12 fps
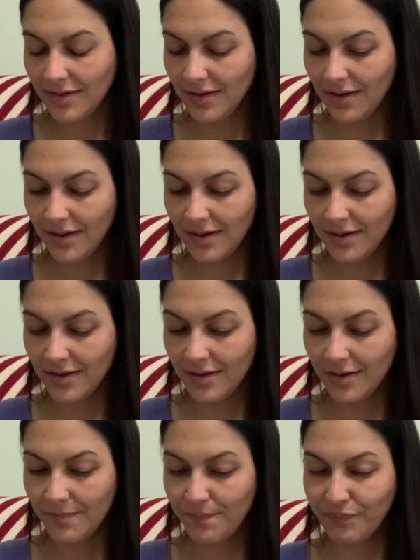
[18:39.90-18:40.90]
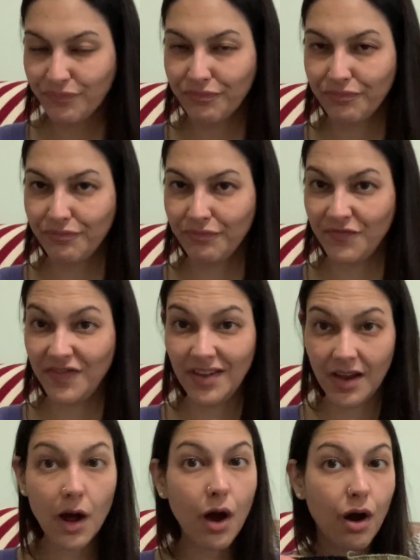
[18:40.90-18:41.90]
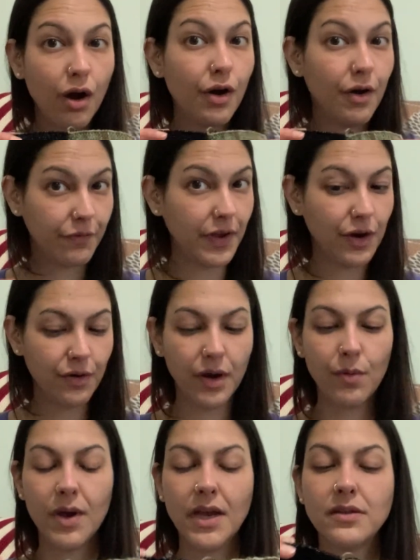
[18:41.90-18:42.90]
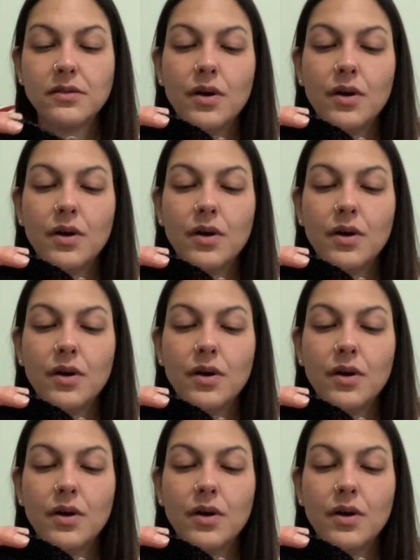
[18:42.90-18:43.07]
that are a fingering weight.